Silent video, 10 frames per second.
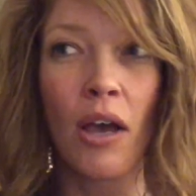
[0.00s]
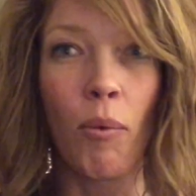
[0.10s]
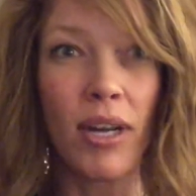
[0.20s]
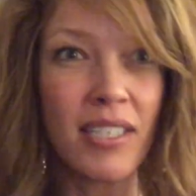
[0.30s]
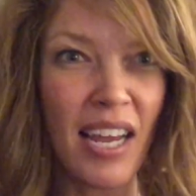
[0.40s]

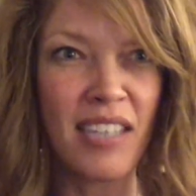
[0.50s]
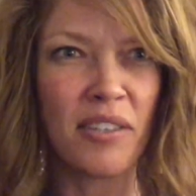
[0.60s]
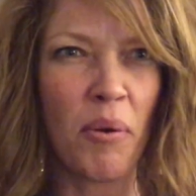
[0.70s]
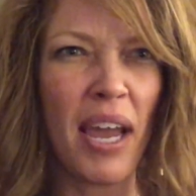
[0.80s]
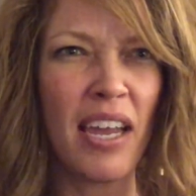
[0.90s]
What takes
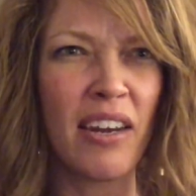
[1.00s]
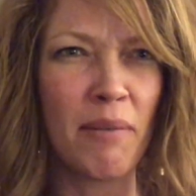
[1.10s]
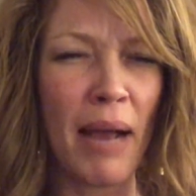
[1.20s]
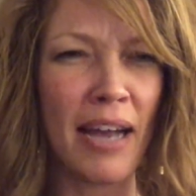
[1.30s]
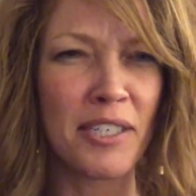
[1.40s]
away your
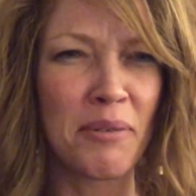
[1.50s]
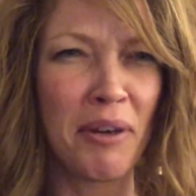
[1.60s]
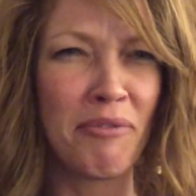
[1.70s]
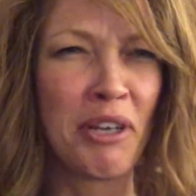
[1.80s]
passion? What